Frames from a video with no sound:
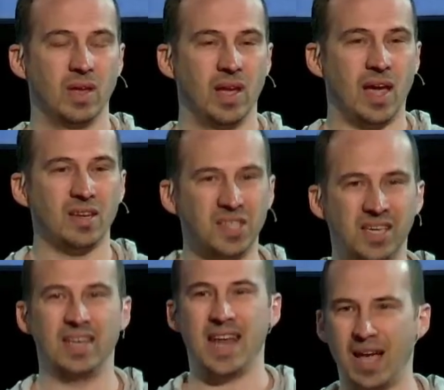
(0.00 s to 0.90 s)
How does he
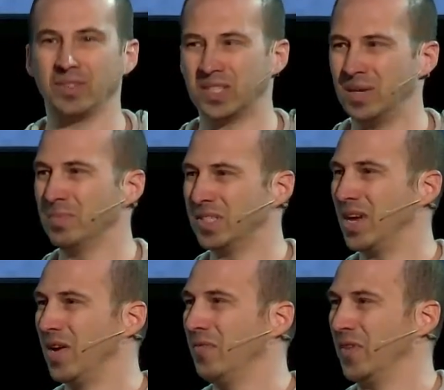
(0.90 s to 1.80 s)
announce
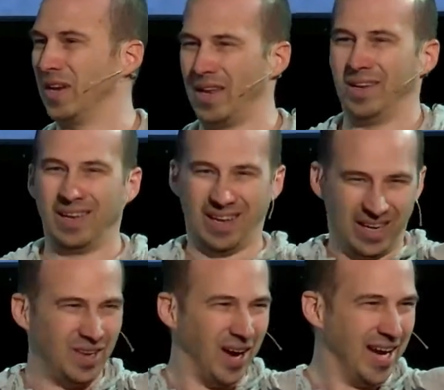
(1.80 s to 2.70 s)
himself that,
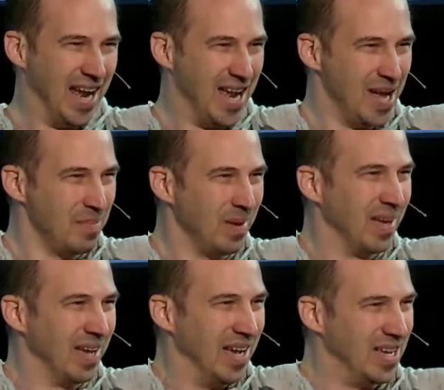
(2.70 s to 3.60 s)
here I am?
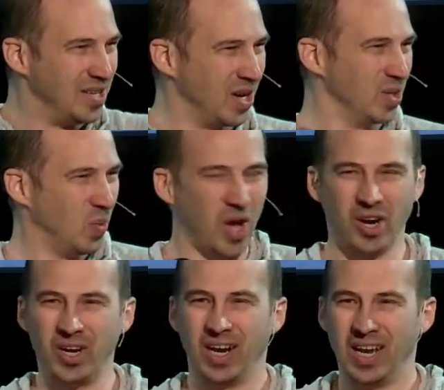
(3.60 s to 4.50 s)
He turns
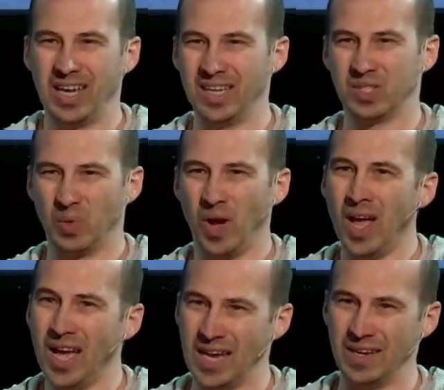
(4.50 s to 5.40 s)
water into
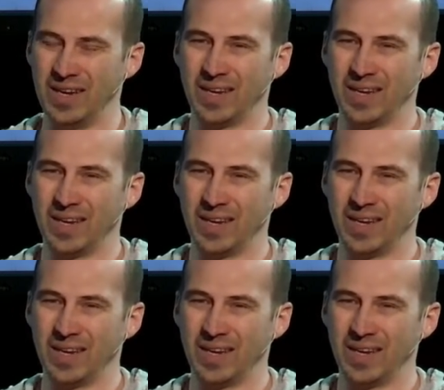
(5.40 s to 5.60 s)
wine.